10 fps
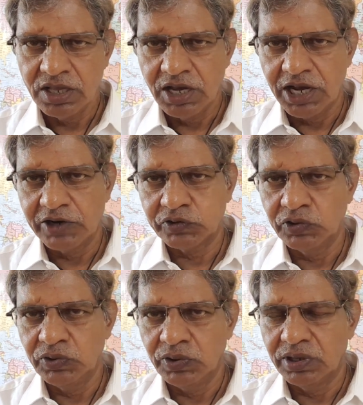
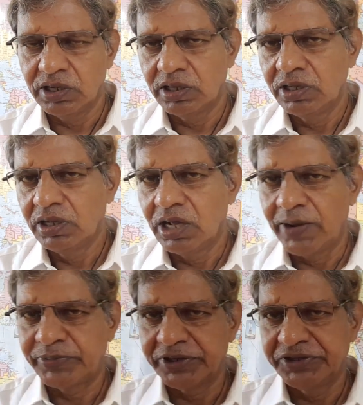Also,
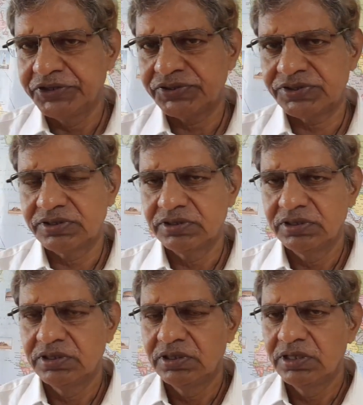after this,
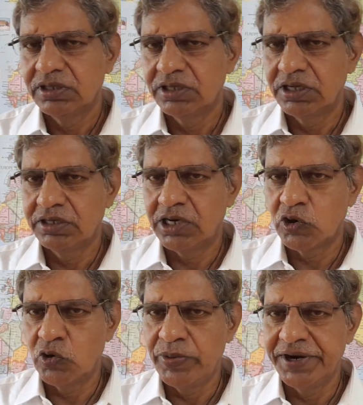the
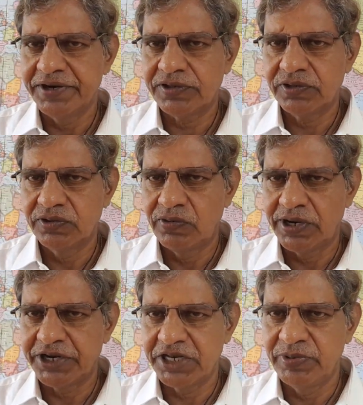documents
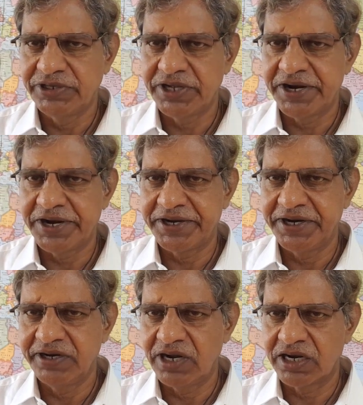what has been
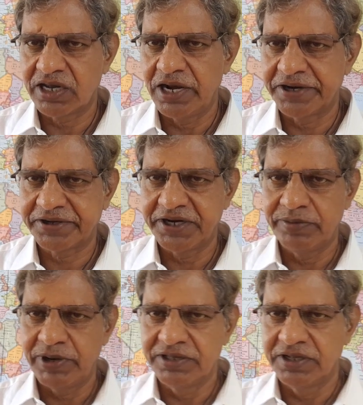generated and collected
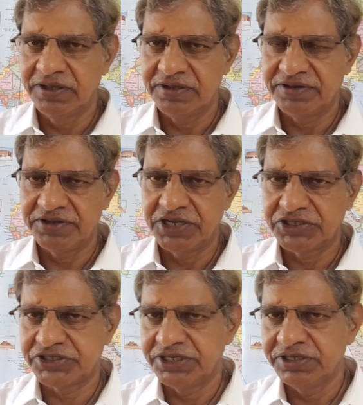by the
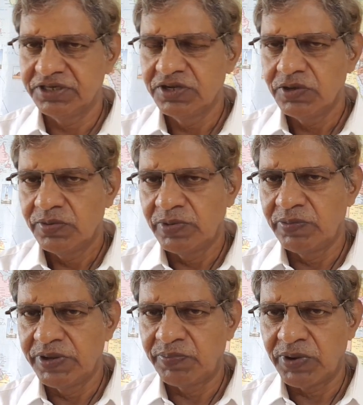CHA will
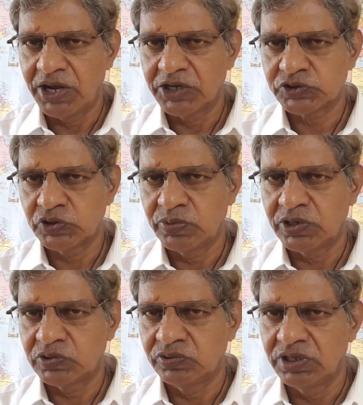be passed
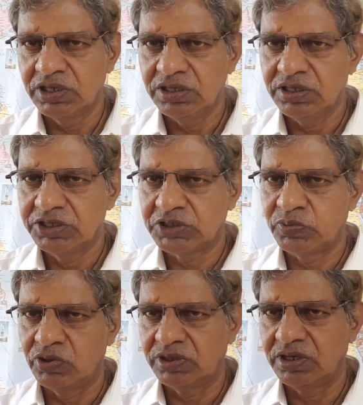over to the
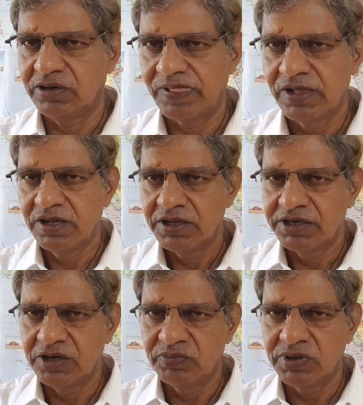exporter.
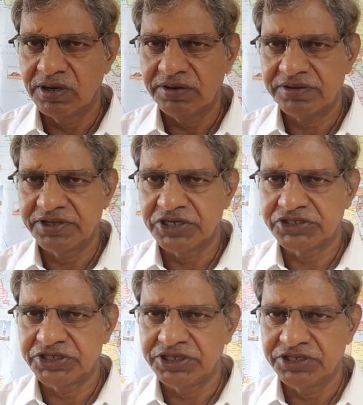Remember,
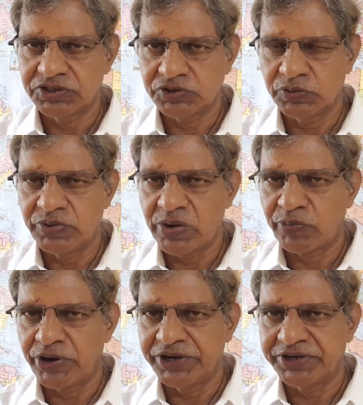CHA should be
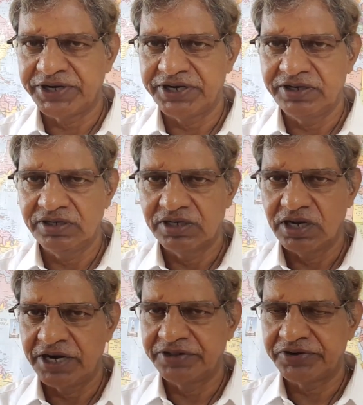appointed
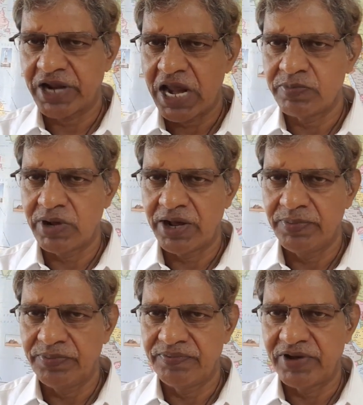at the time
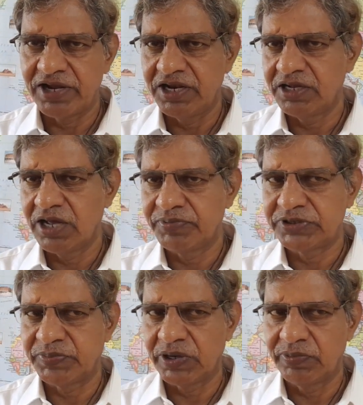of filing of
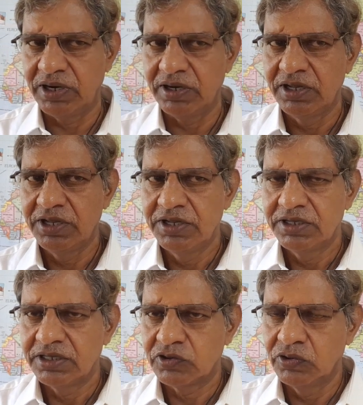shipping bill.
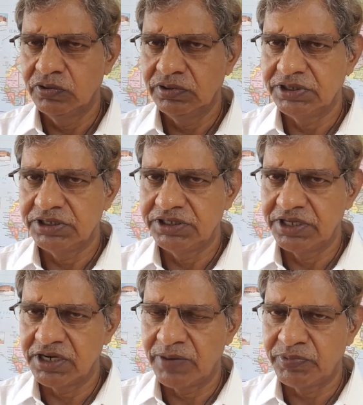So
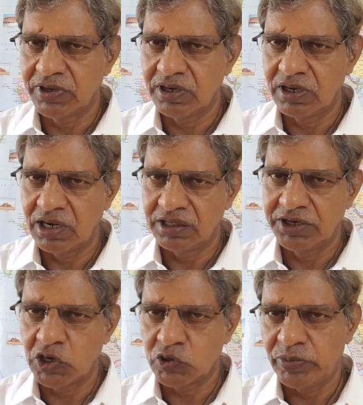thereafter, all the
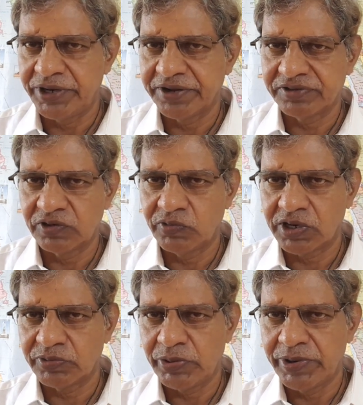documentation
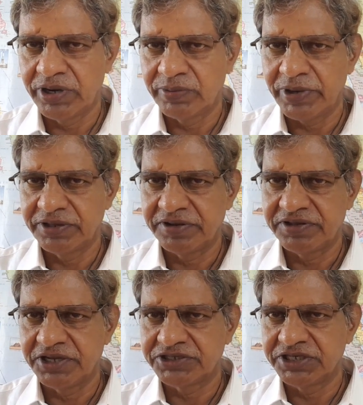work will be done by the
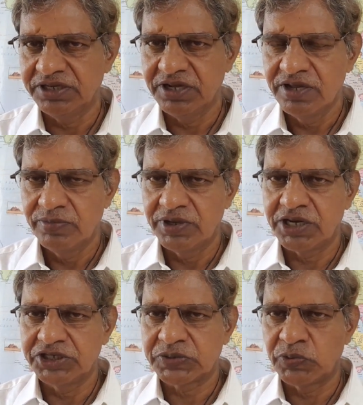CHA,
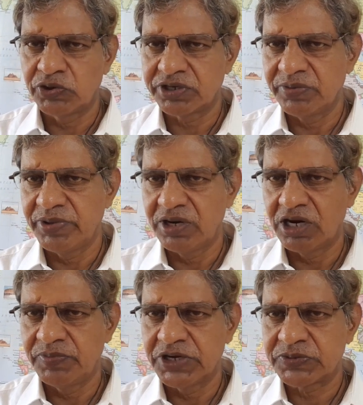because exporter may
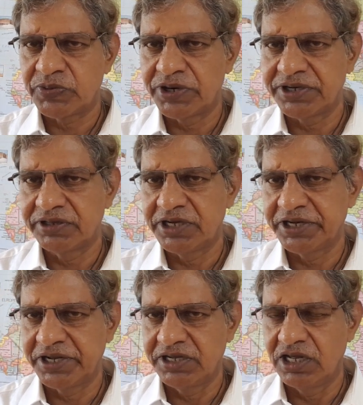not be expert in that
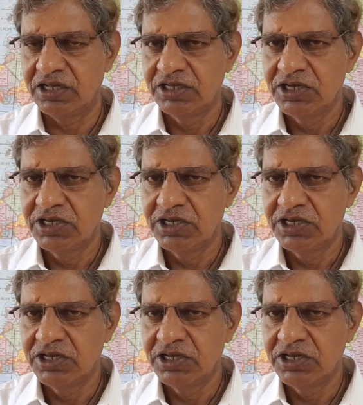area.